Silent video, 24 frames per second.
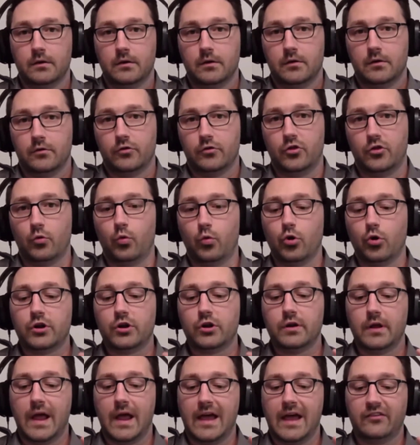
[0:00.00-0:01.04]
The work
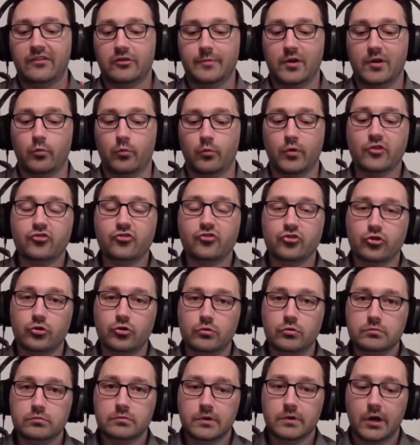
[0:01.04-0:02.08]
has to be
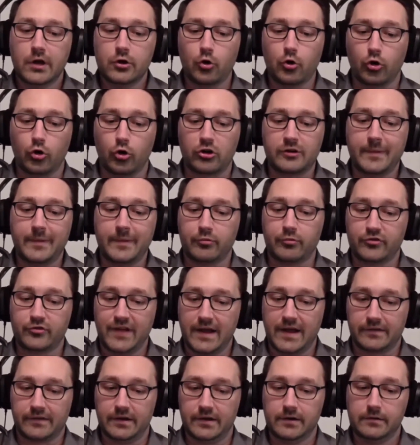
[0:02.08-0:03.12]
original in order to be
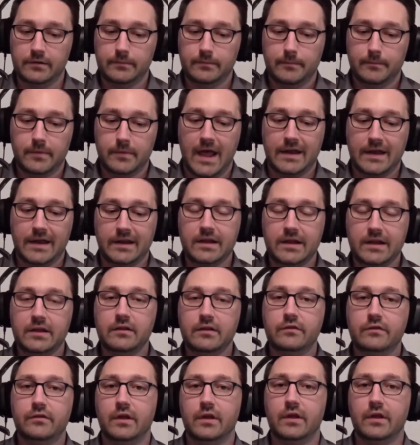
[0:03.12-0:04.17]
protected, and is, in